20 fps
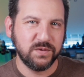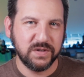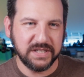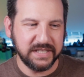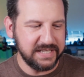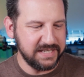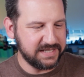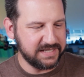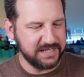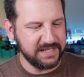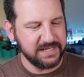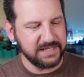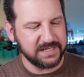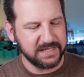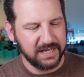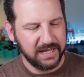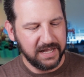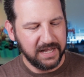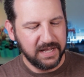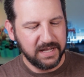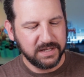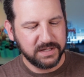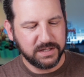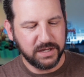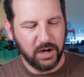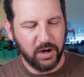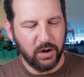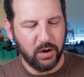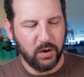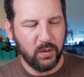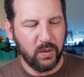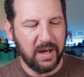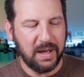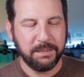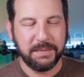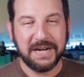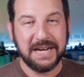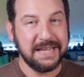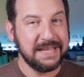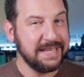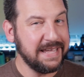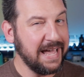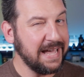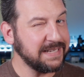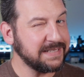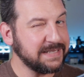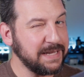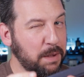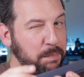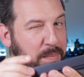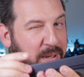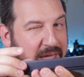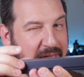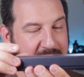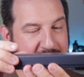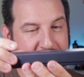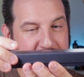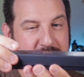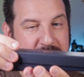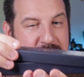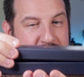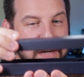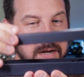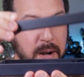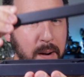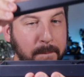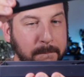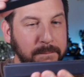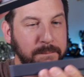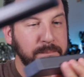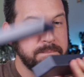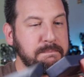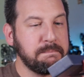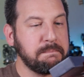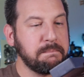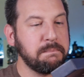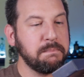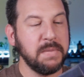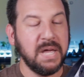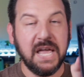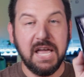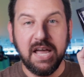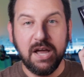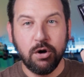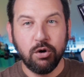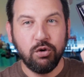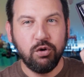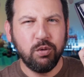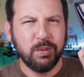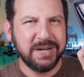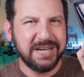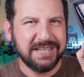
releases, so I'm gonna guess a pen. Ooh, it